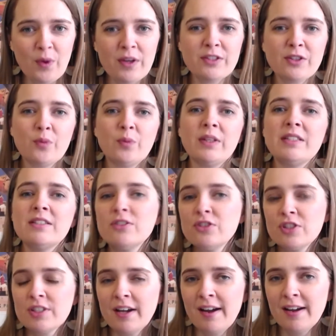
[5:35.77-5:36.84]
So we
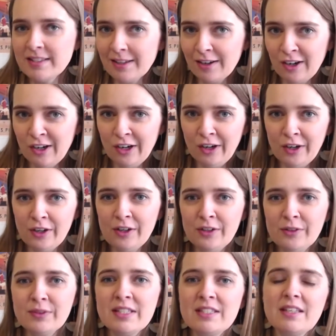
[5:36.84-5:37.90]
digitize all
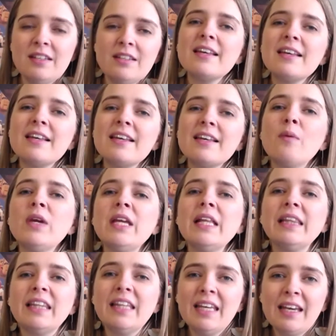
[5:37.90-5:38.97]
receipts and we
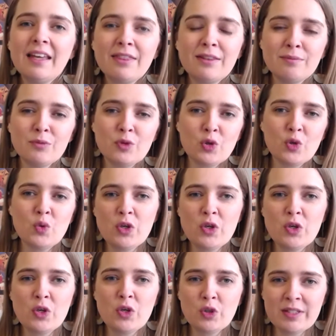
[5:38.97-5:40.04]
link them to
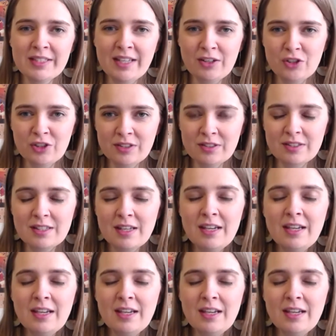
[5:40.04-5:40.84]
transactions.